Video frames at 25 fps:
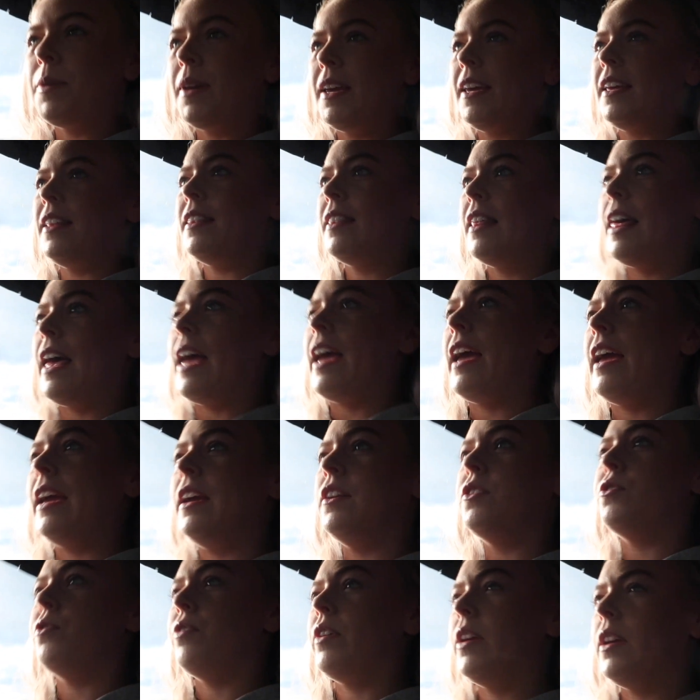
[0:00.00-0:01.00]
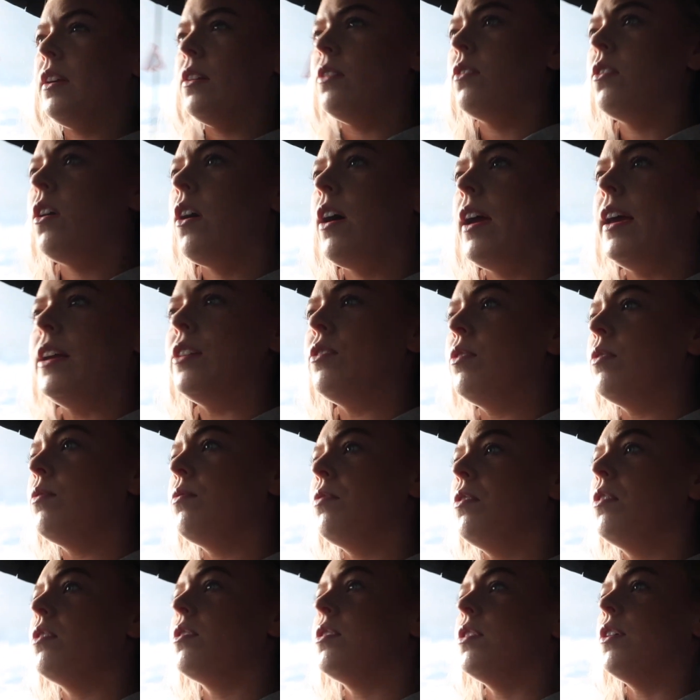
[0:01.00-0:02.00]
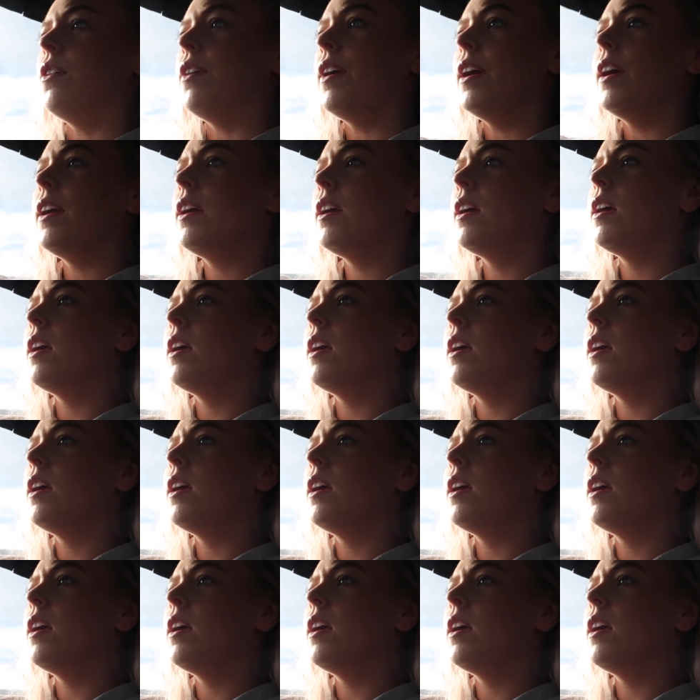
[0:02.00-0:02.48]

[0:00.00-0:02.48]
with not Adrian Flux, sorry,